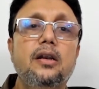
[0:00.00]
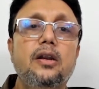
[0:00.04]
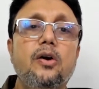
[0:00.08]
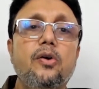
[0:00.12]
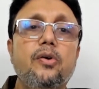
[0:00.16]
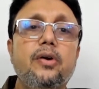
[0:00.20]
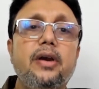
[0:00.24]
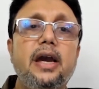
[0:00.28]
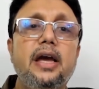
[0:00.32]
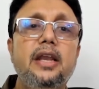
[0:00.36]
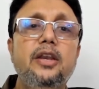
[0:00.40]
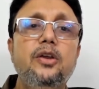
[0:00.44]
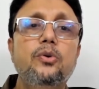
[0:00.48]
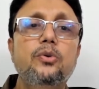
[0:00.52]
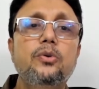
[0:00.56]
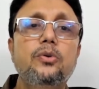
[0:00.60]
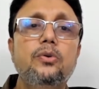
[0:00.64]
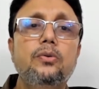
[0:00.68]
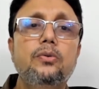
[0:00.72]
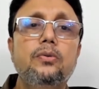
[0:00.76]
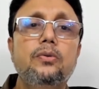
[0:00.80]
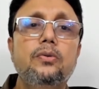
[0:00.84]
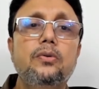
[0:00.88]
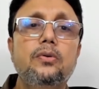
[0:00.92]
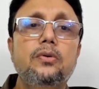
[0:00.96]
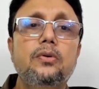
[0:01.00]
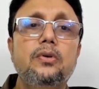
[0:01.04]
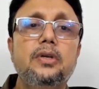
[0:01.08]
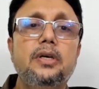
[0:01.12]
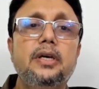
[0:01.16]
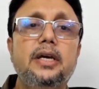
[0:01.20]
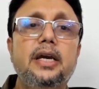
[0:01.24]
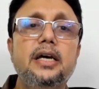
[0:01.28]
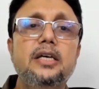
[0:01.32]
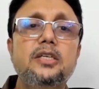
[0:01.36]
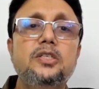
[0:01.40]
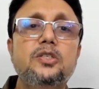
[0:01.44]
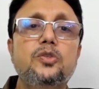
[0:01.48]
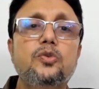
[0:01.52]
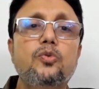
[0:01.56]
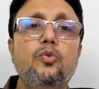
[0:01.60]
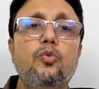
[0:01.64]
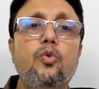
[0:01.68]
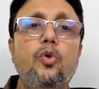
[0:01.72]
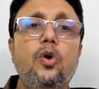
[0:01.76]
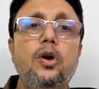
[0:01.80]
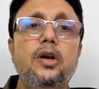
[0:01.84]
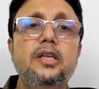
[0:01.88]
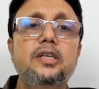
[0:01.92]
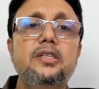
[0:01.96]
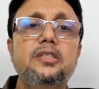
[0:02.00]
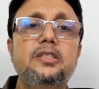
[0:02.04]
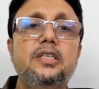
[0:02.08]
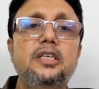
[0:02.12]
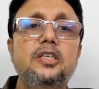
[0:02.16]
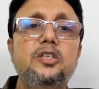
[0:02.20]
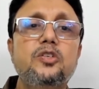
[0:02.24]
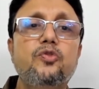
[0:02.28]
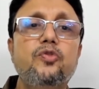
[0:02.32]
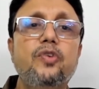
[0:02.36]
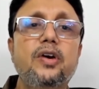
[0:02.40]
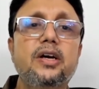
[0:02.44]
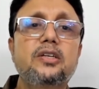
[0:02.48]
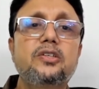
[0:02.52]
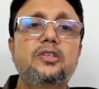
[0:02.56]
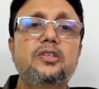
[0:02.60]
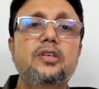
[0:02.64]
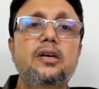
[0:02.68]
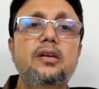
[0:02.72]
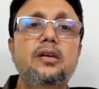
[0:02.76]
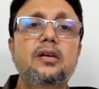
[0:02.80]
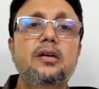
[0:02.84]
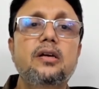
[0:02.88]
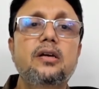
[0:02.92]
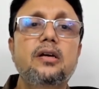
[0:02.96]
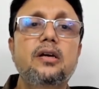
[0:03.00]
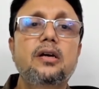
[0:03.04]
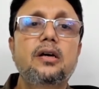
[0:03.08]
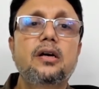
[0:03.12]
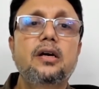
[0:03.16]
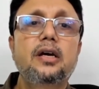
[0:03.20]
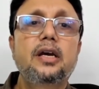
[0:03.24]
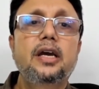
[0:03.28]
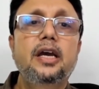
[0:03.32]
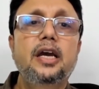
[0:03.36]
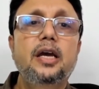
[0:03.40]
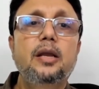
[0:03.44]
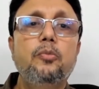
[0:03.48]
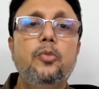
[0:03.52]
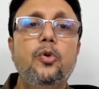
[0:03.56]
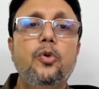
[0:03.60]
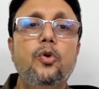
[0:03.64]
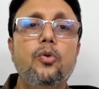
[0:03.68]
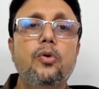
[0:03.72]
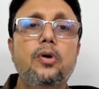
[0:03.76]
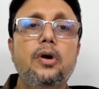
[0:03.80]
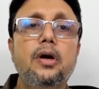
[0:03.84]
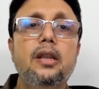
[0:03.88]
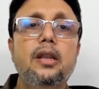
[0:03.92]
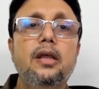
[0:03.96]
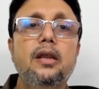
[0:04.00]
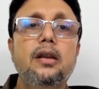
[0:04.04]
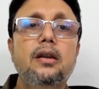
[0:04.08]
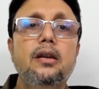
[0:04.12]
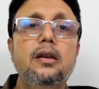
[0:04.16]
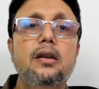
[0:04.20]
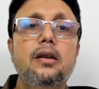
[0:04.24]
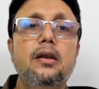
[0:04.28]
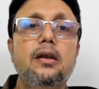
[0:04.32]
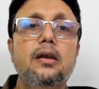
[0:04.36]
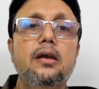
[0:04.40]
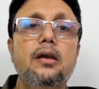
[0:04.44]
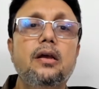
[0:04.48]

Now can you guess what is this vector in blue color?